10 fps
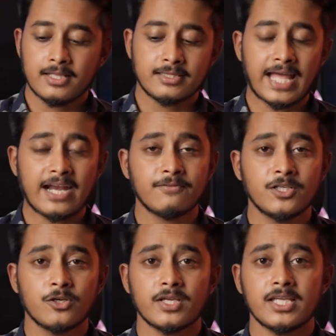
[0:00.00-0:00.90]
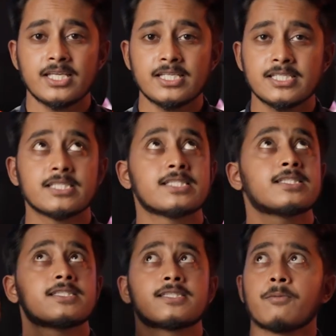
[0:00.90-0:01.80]
That video is
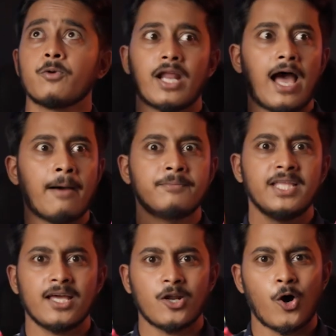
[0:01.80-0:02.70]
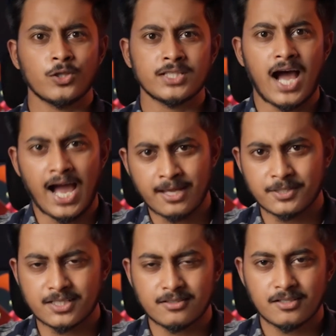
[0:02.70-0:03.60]
somewhere up there on the I
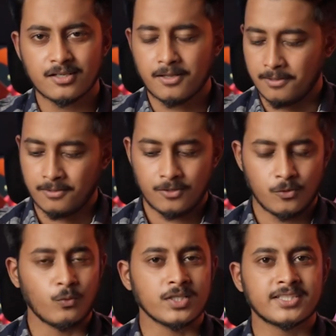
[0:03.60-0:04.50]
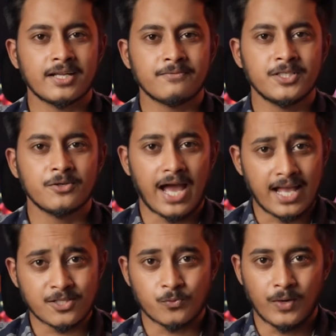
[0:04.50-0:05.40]
button. Watch that video
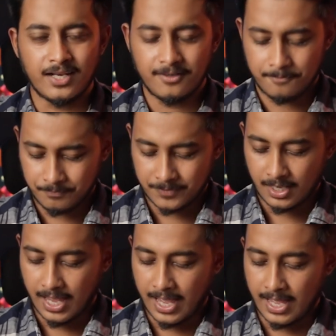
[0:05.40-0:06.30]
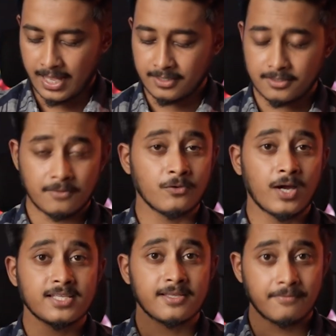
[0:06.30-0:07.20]
as well. And if you
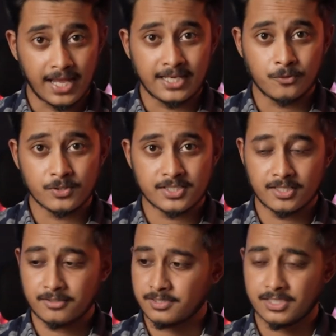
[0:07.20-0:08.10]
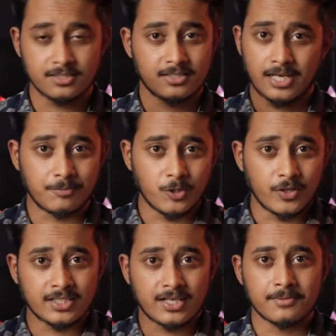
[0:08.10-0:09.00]
guys have any question, just let me know
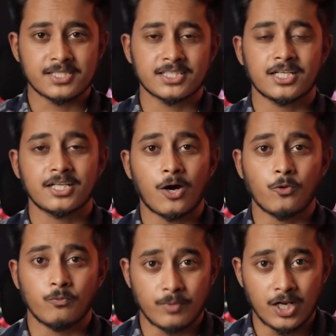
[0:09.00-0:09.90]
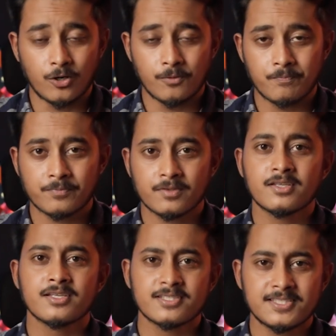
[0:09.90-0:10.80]
in the comment section down below.
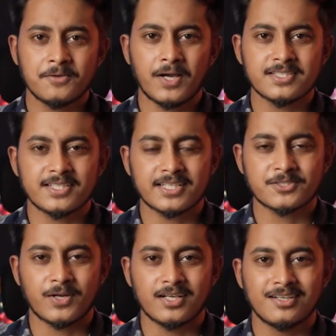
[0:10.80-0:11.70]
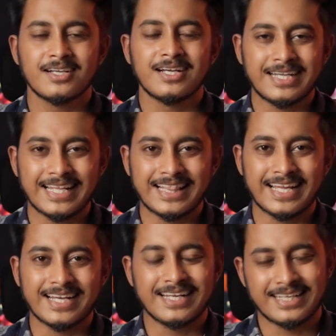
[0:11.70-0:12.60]
See you guys in the next one. Till
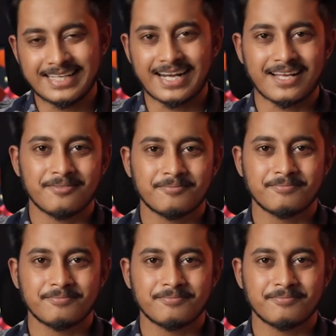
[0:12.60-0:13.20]
then, tada.